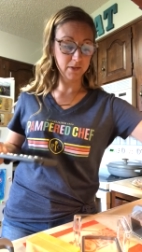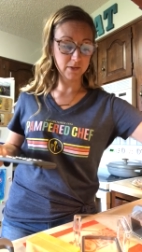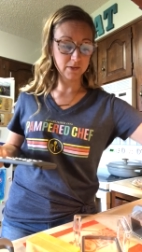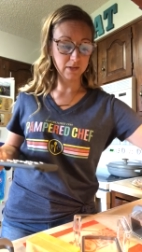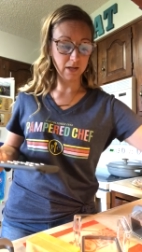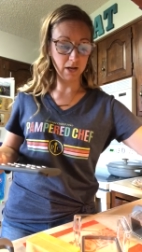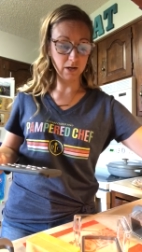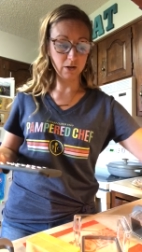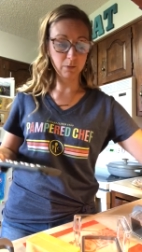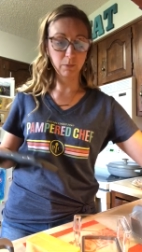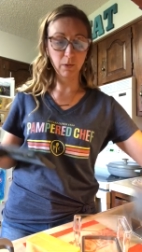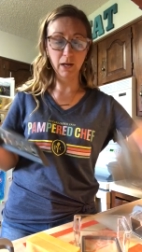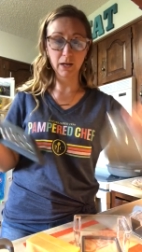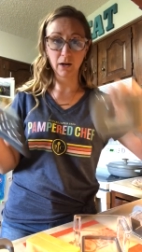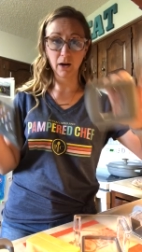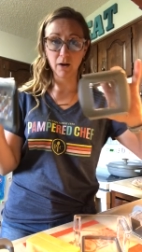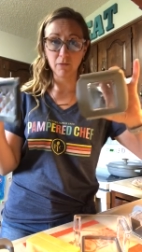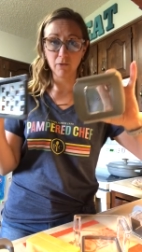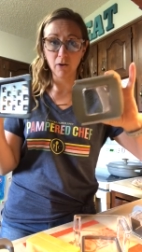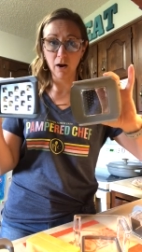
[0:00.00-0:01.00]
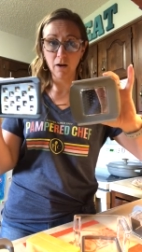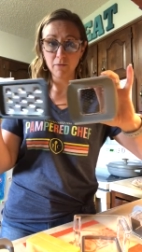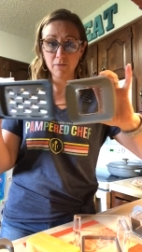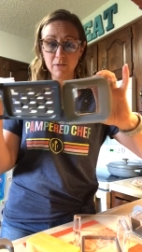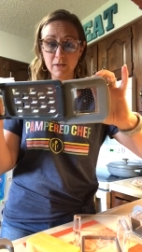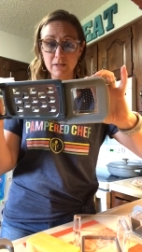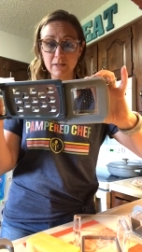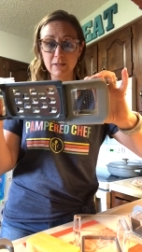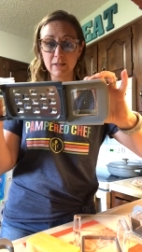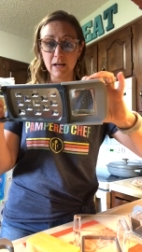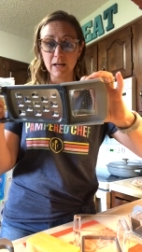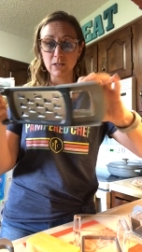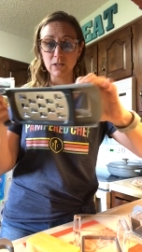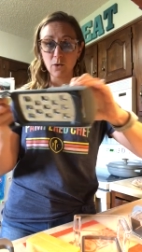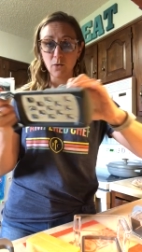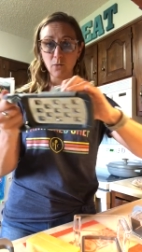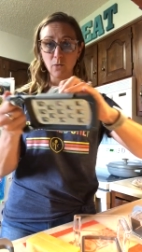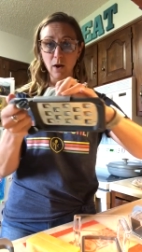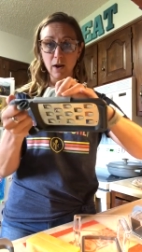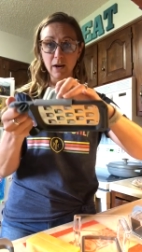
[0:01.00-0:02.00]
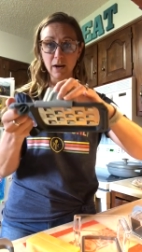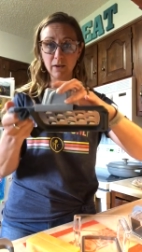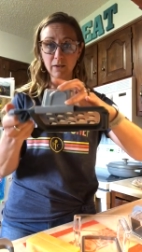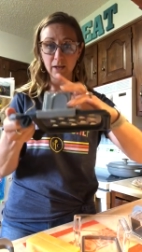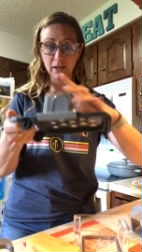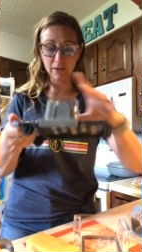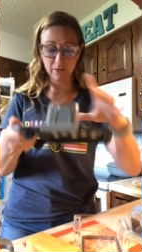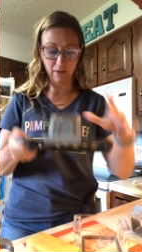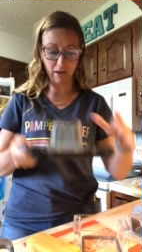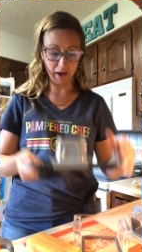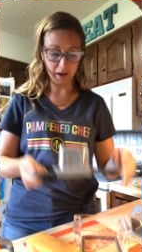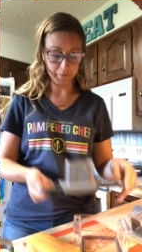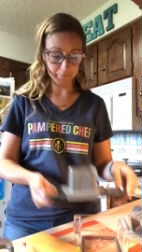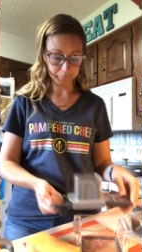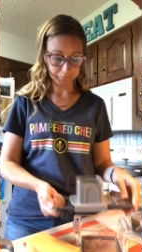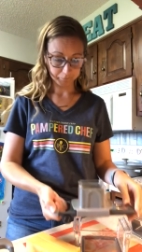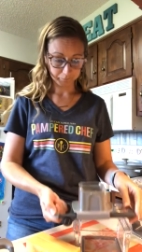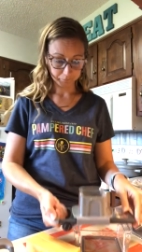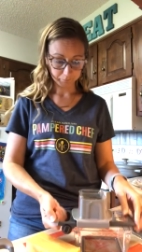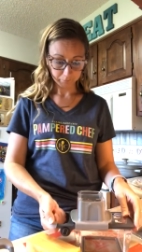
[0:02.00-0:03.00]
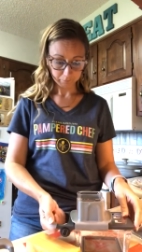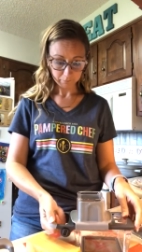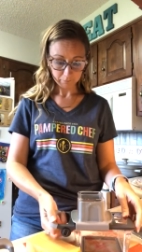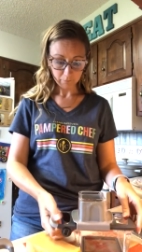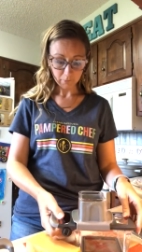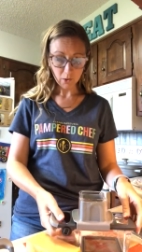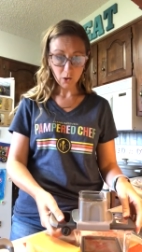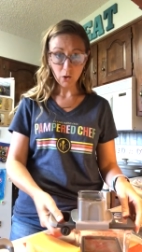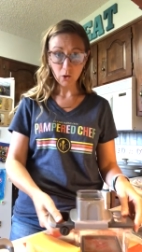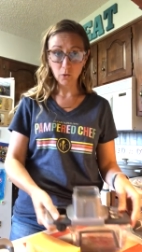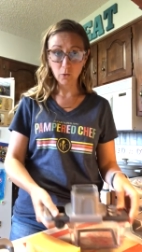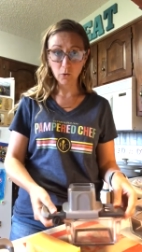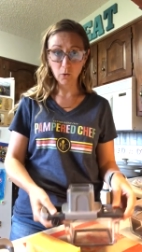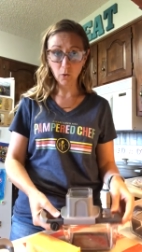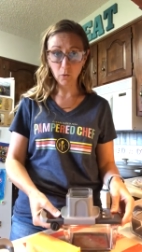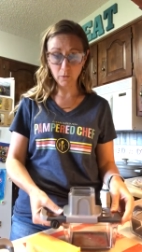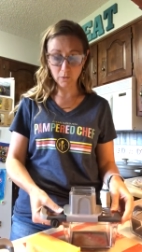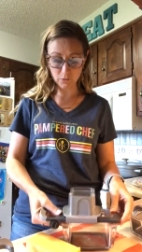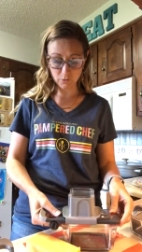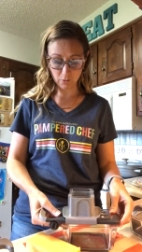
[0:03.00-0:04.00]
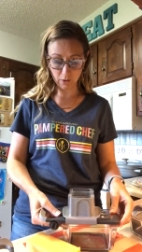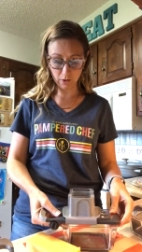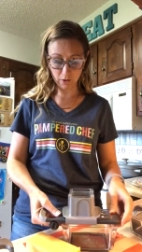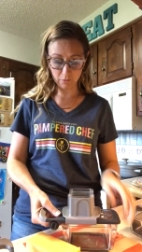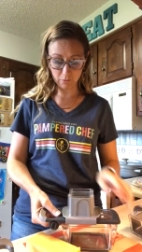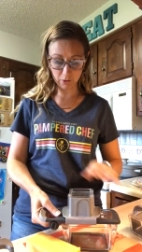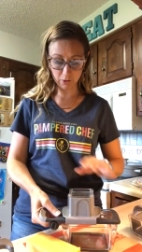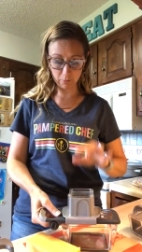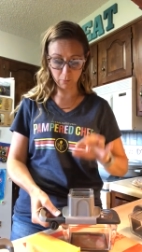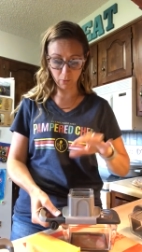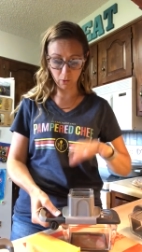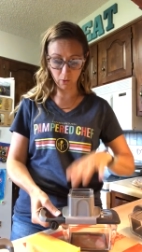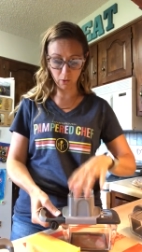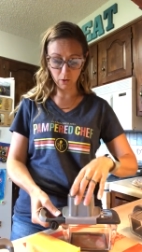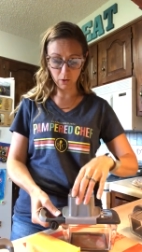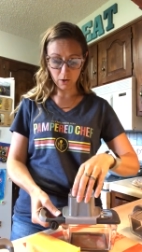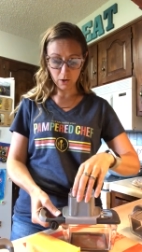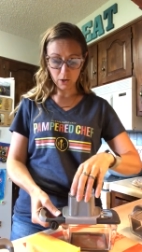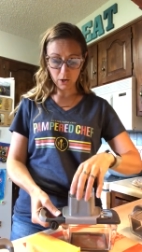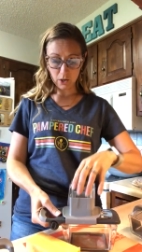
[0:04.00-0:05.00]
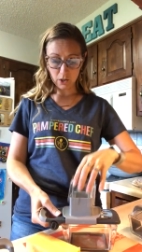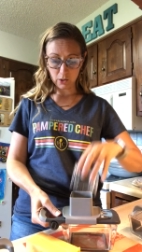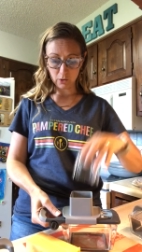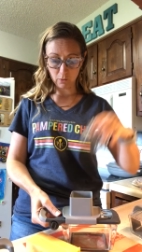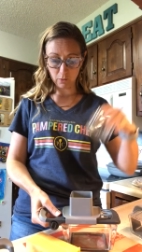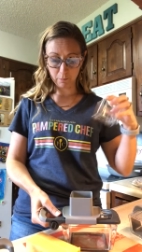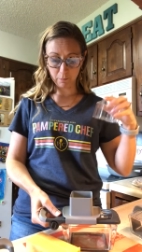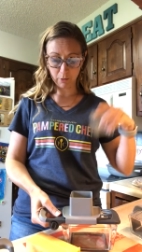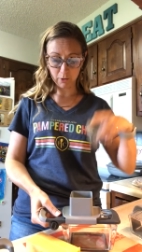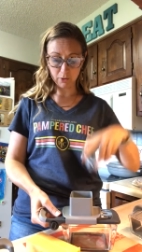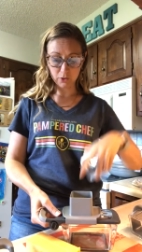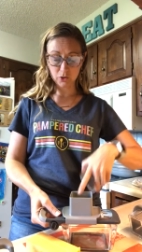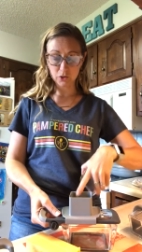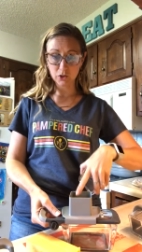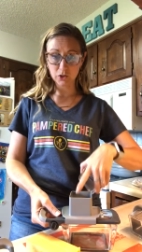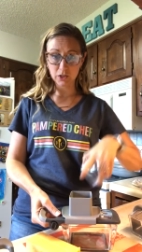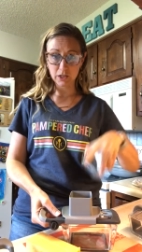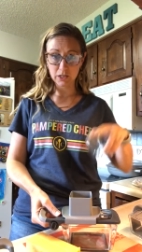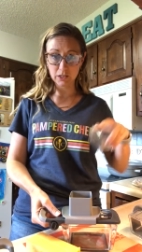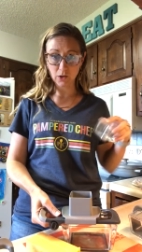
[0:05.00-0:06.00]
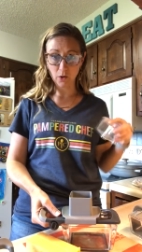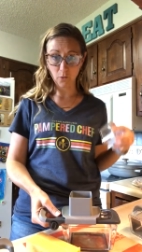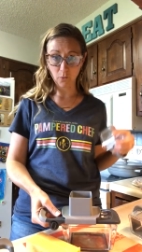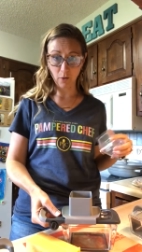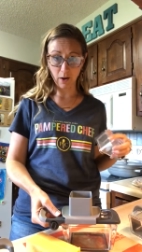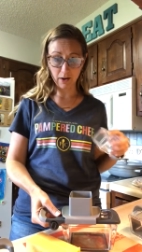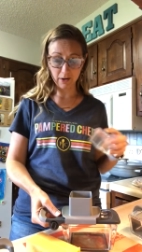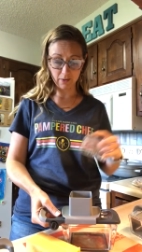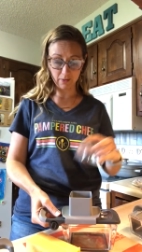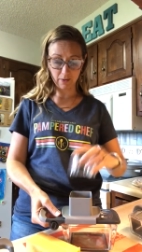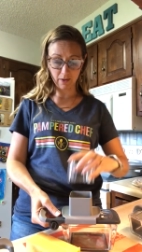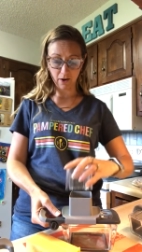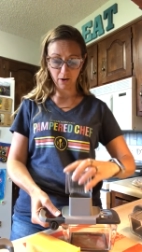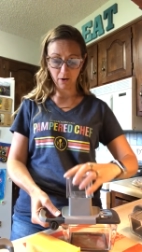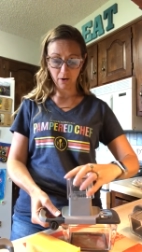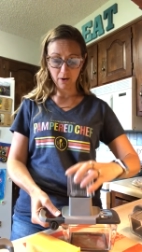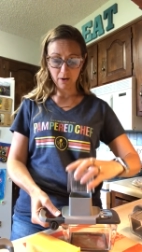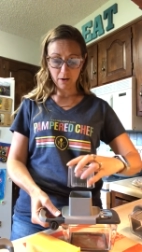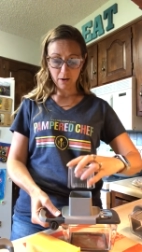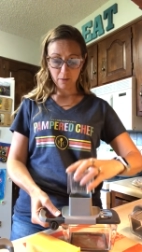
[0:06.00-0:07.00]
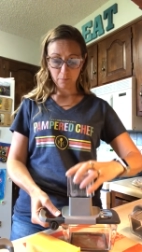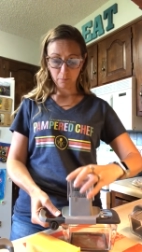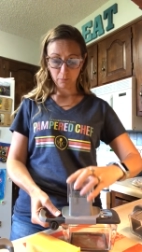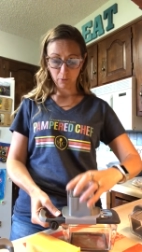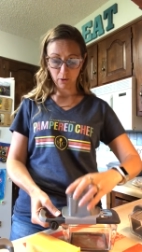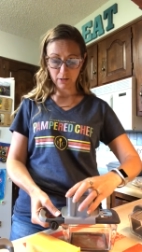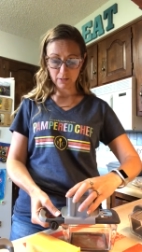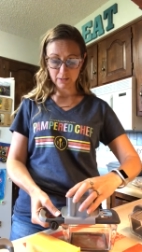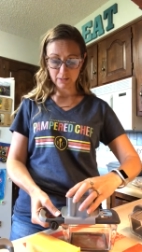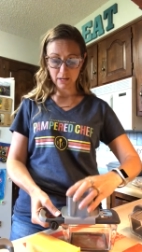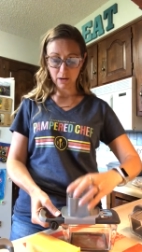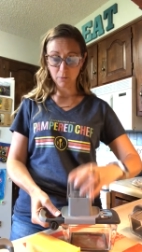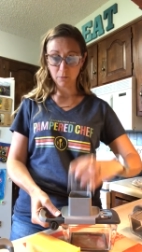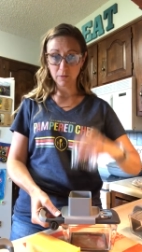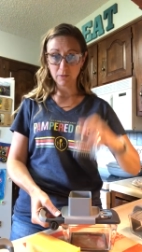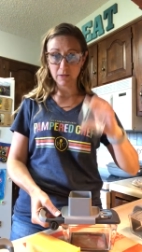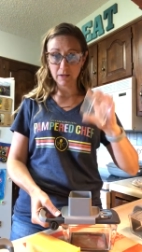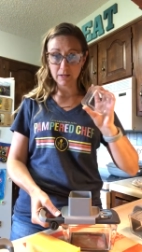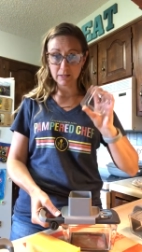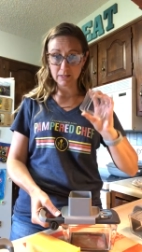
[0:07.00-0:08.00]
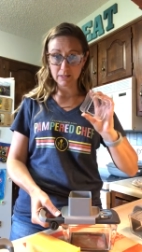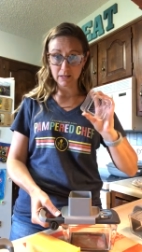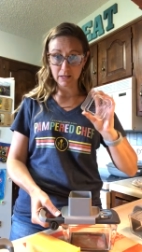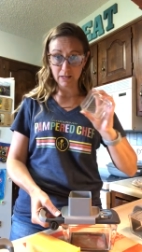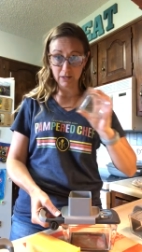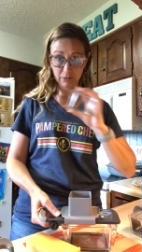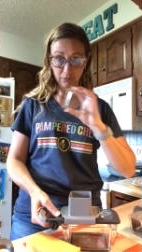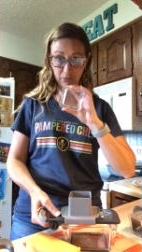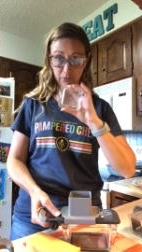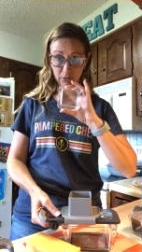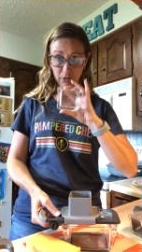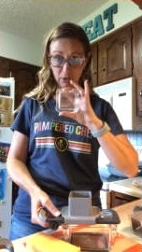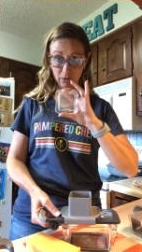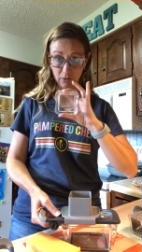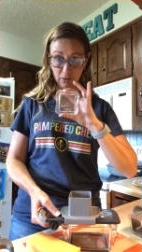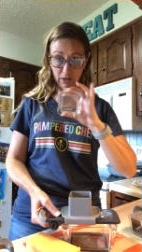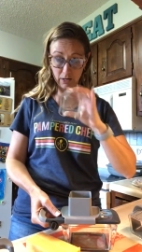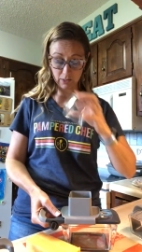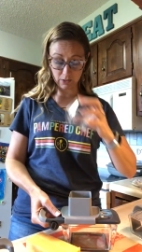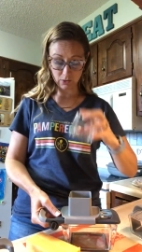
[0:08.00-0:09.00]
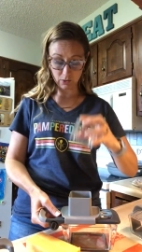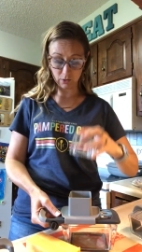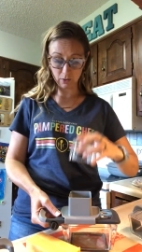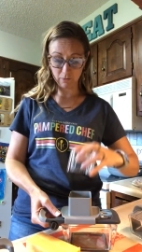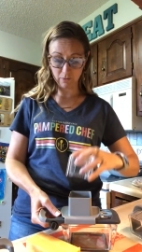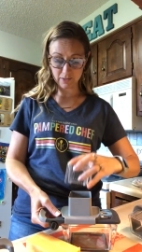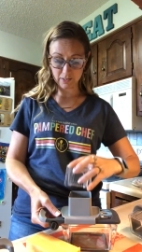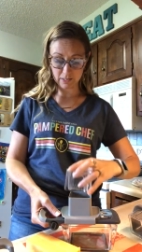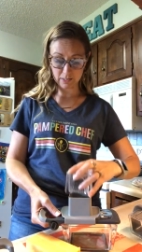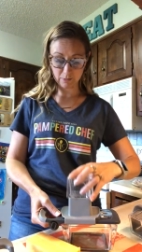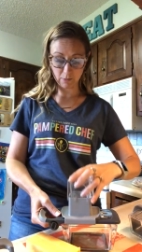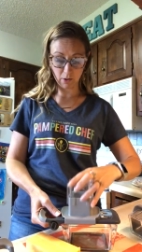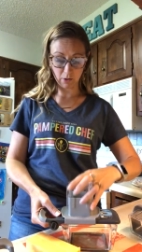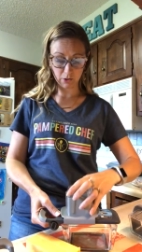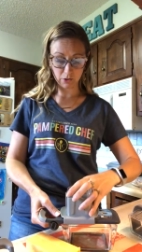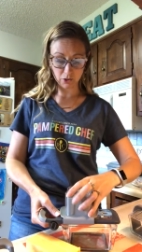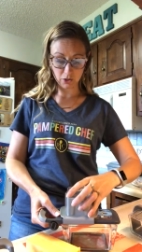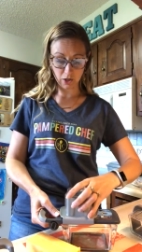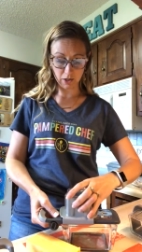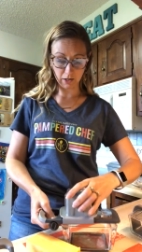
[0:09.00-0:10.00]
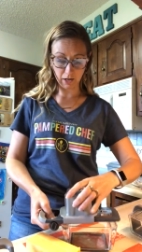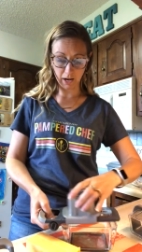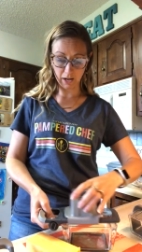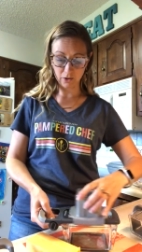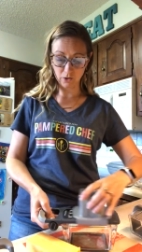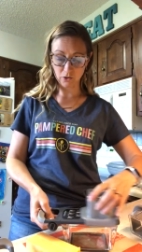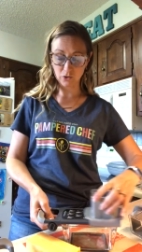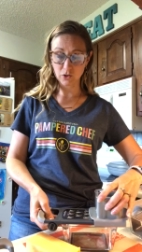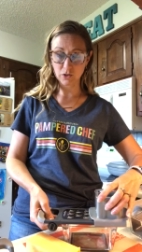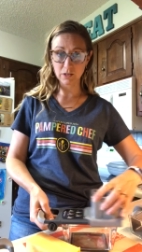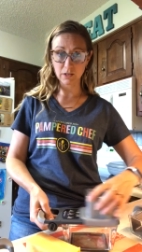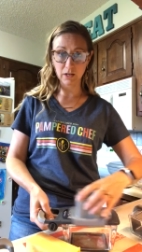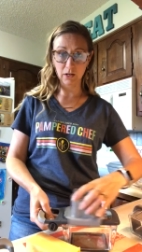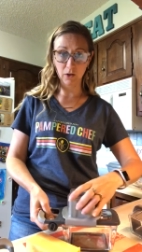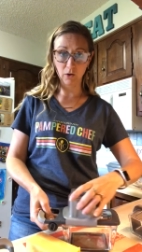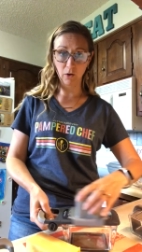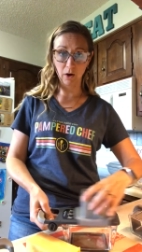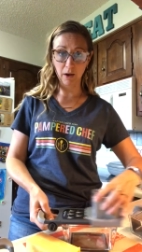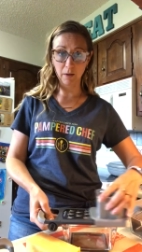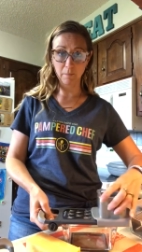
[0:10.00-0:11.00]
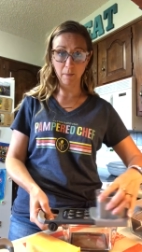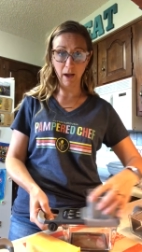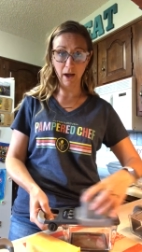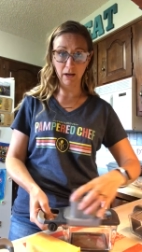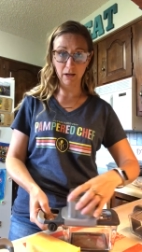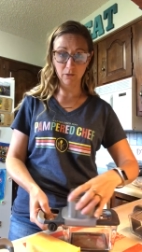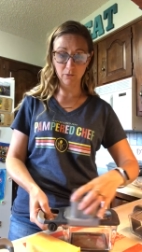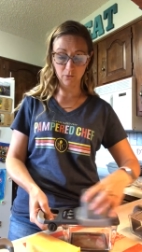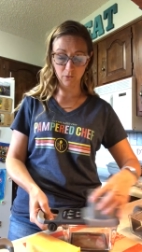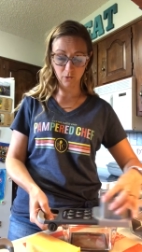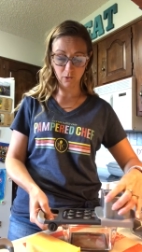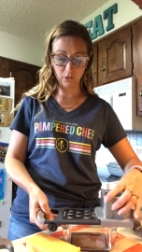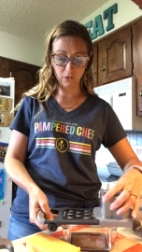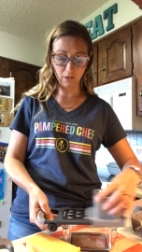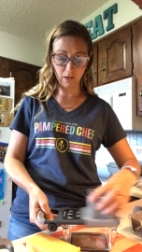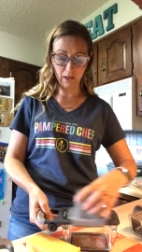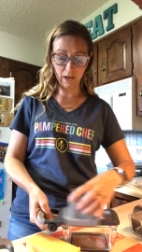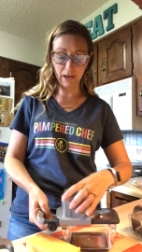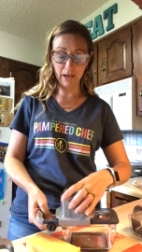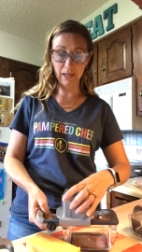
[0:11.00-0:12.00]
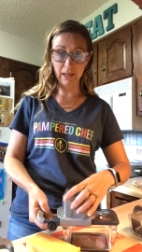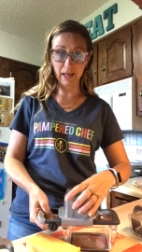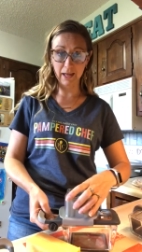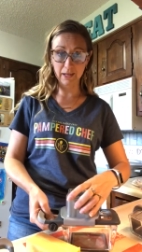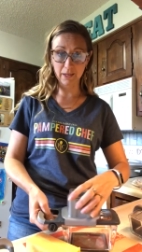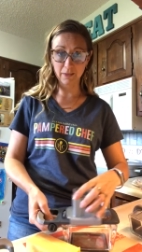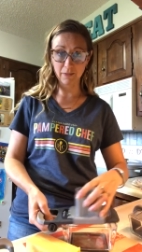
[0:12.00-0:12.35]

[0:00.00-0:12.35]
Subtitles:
Slide your blade cover off. This slides right on like that. You would hold this right over your bowl. You would put your cheese right in there, press down with this if you need to, if it's a smaller chunk, and you're just gonna grate back and forth like